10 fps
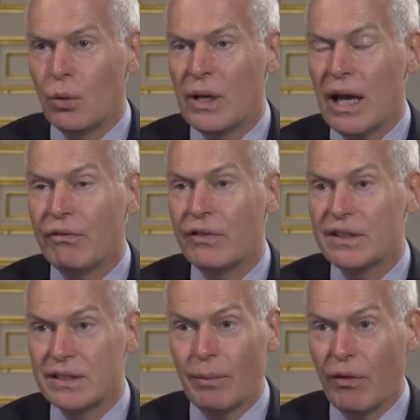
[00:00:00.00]
We have
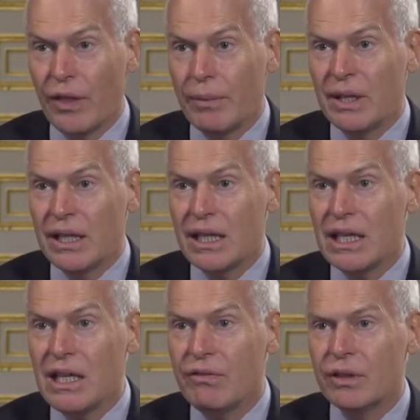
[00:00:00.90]
some of them
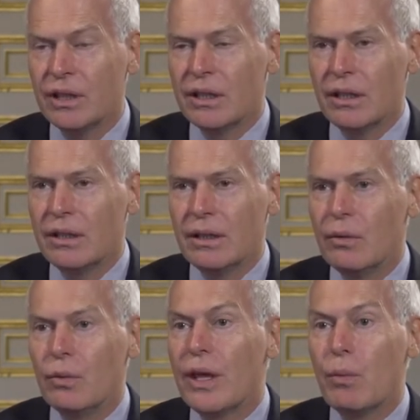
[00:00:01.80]
even,
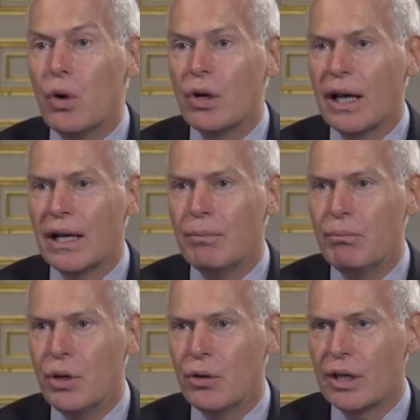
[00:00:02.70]
they work like a
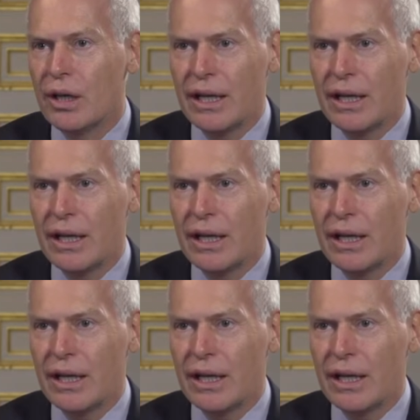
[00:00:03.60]
miracle.